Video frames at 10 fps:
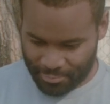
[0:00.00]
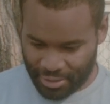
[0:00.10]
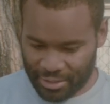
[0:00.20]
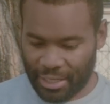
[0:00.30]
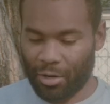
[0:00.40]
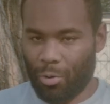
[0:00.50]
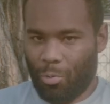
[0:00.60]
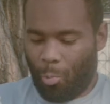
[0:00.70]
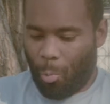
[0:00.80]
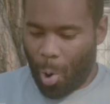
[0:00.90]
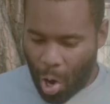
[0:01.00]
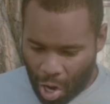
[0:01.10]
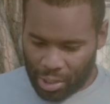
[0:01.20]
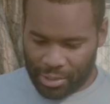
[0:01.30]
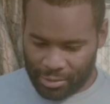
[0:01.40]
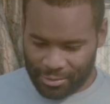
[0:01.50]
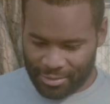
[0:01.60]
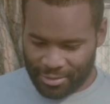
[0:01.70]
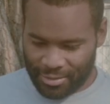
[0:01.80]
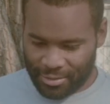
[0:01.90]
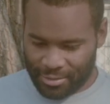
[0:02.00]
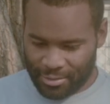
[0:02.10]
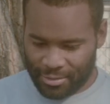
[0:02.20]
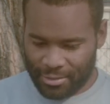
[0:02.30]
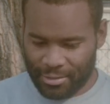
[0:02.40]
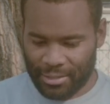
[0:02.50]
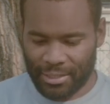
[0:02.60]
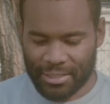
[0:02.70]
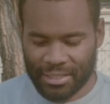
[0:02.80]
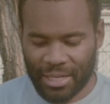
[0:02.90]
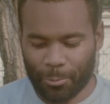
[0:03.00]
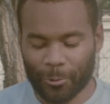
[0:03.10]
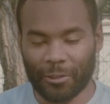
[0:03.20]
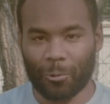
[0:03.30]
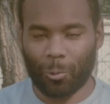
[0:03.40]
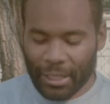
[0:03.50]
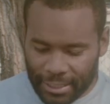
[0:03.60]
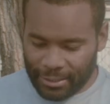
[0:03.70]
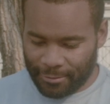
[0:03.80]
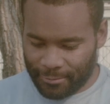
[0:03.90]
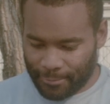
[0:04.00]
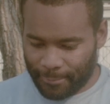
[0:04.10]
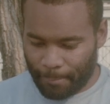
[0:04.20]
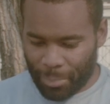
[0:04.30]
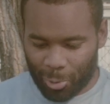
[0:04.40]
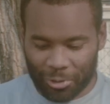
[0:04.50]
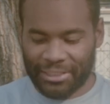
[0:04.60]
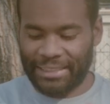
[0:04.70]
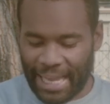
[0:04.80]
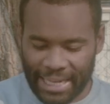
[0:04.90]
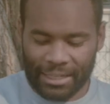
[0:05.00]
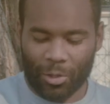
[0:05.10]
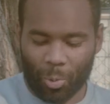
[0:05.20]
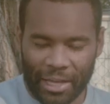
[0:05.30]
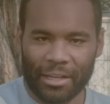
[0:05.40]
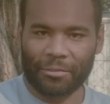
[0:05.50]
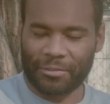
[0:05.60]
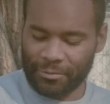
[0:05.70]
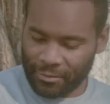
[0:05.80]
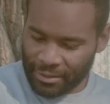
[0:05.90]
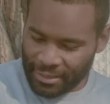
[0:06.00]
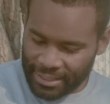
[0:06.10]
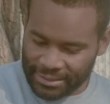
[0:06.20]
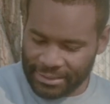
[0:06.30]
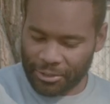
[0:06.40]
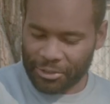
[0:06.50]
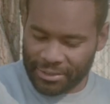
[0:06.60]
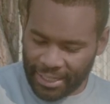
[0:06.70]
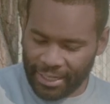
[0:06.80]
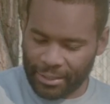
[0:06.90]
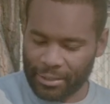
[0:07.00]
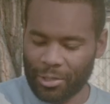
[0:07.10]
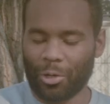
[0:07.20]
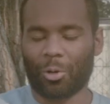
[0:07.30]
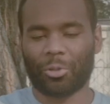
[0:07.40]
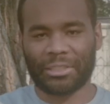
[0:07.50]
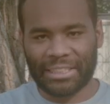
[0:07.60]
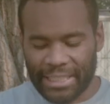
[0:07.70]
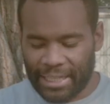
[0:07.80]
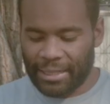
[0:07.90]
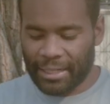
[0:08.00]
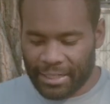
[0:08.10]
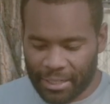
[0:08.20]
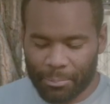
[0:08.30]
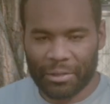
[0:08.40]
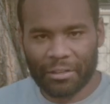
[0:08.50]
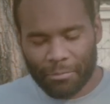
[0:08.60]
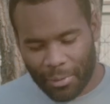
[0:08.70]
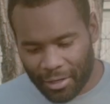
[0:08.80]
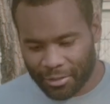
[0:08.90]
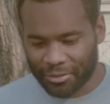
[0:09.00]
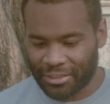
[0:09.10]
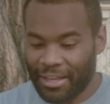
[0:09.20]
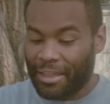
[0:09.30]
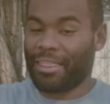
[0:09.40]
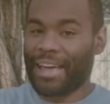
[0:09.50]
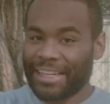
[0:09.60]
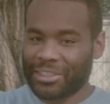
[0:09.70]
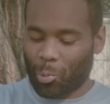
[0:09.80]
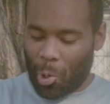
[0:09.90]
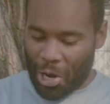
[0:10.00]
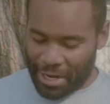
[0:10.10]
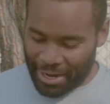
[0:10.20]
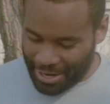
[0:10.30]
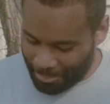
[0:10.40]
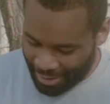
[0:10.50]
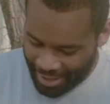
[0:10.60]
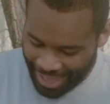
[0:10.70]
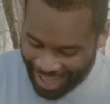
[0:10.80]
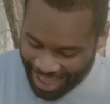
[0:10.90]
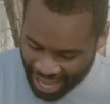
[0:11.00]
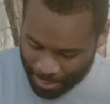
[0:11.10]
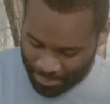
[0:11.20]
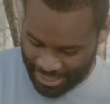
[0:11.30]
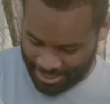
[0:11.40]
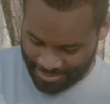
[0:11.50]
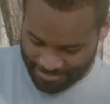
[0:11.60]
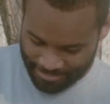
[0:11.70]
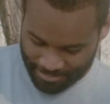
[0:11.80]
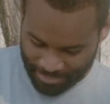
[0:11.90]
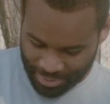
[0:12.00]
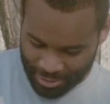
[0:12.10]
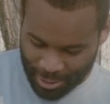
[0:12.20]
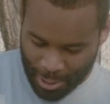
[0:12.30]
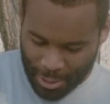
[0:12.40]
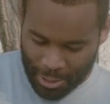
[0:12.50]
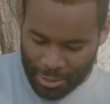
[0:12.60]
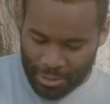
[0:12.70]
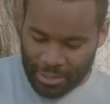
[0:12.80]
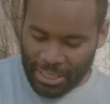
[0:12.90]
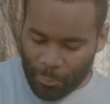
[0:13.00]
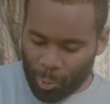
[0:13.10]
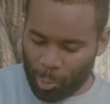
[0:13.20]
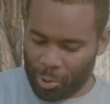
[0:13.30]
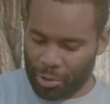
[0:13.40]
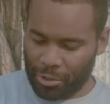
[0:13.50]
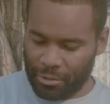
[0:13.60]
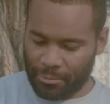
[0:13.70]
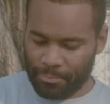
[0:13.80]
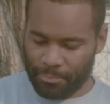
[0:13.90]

Because I don't walk in step with the wicked, or stand in the way of that sinners take, or sit in the company of mockers. That's why I'm happy. The Hebrew word